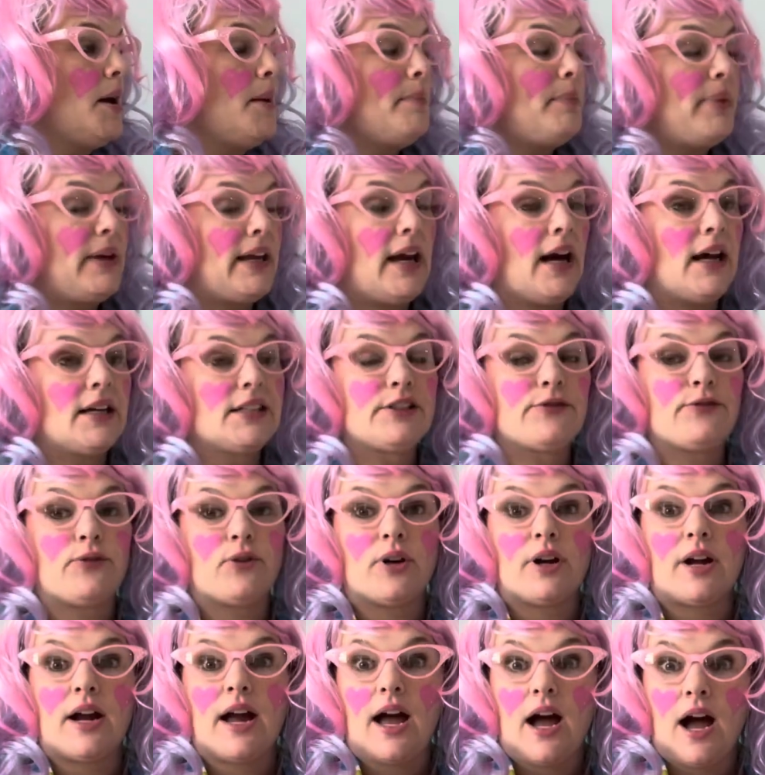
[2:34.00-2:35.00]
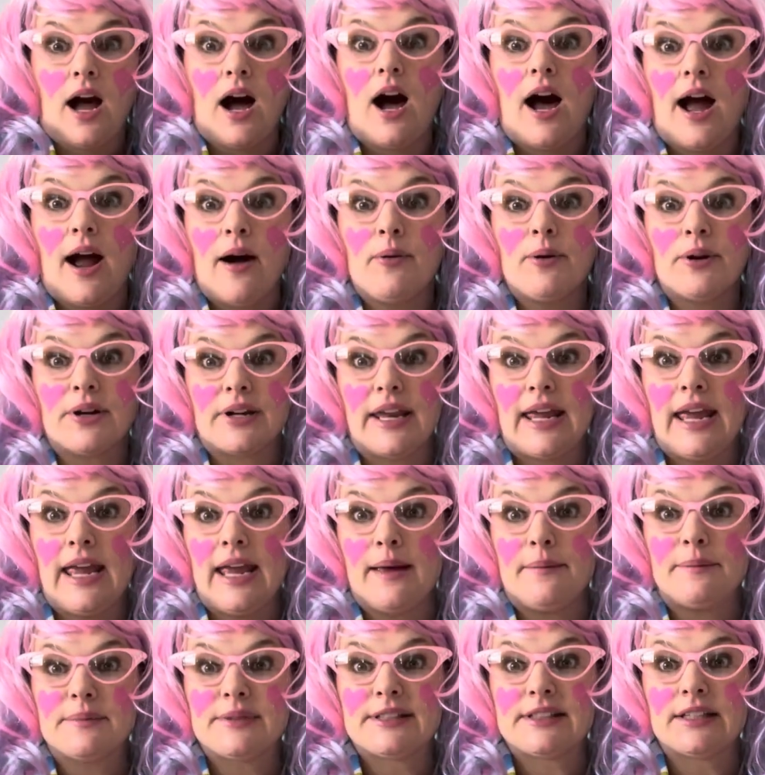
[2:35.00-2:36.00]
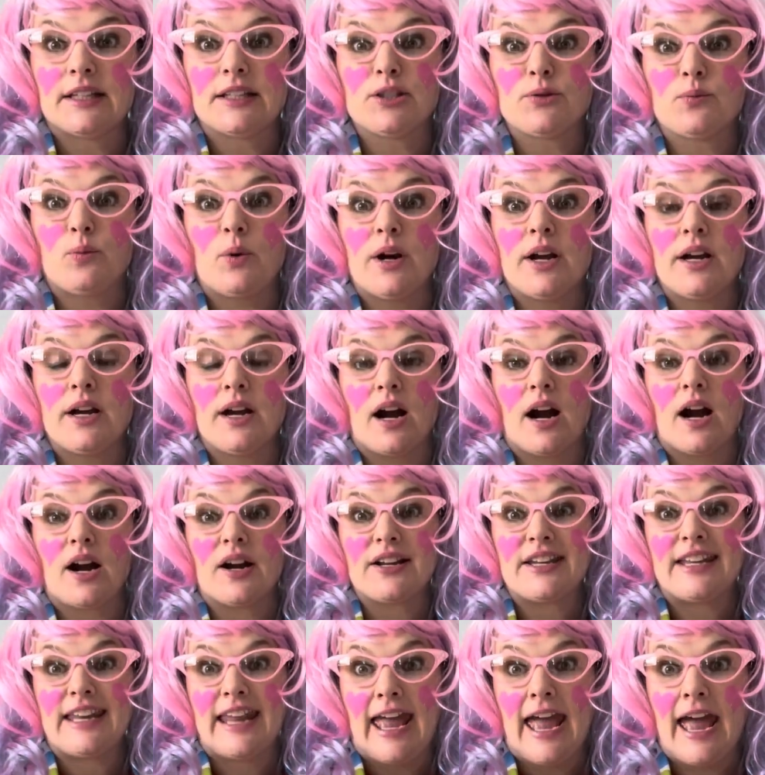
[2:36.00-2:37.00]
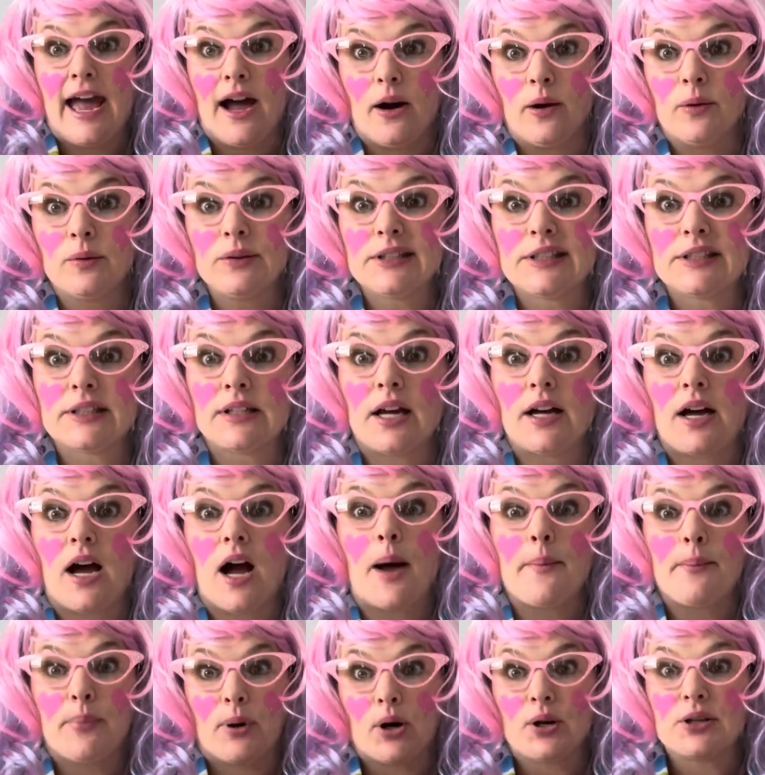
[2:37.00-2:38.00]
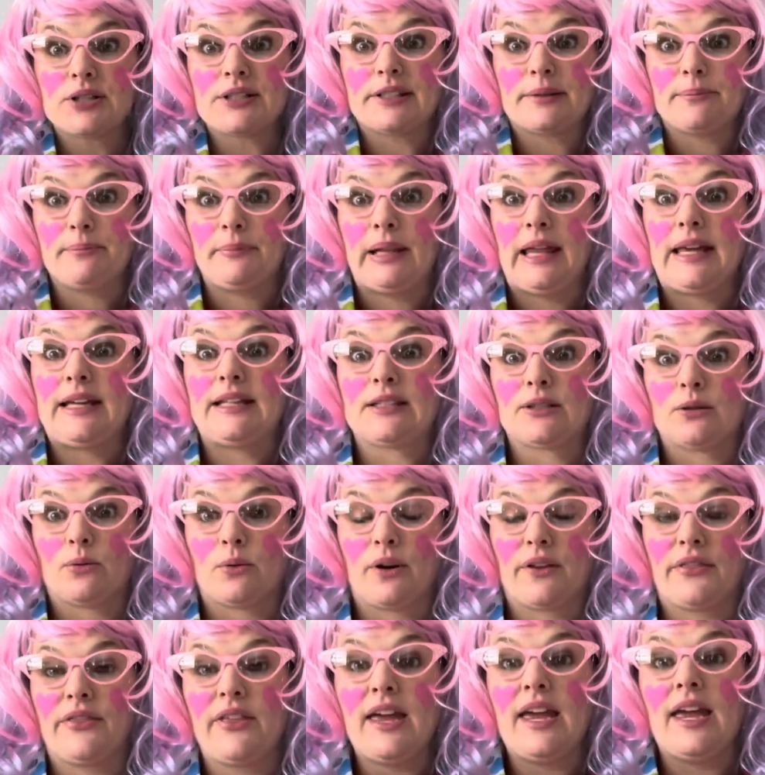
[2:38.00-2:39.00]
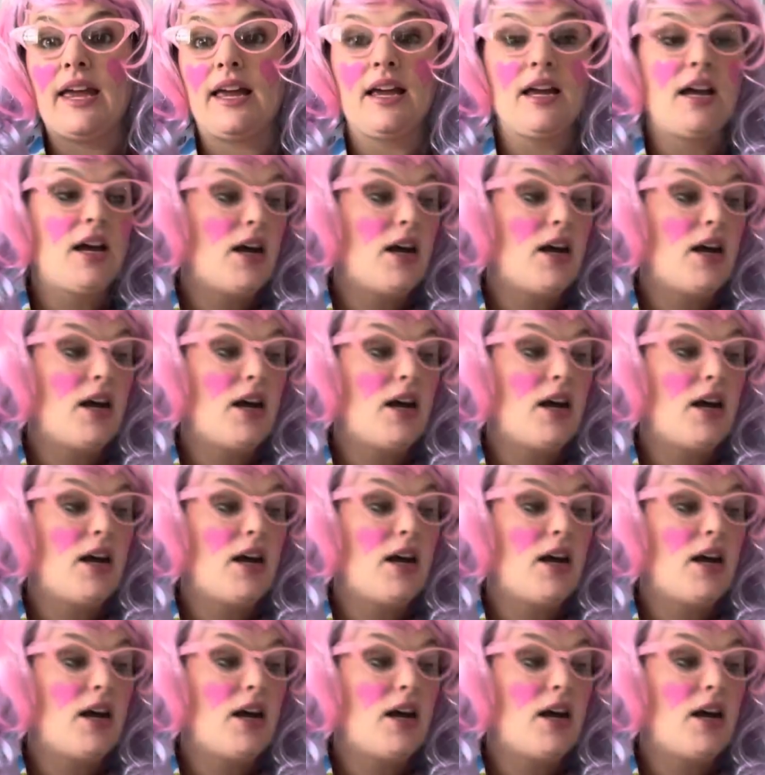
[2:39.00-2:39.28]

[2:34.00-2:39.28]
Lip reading: Because for our names, since we are nouns, a person, place, or thing,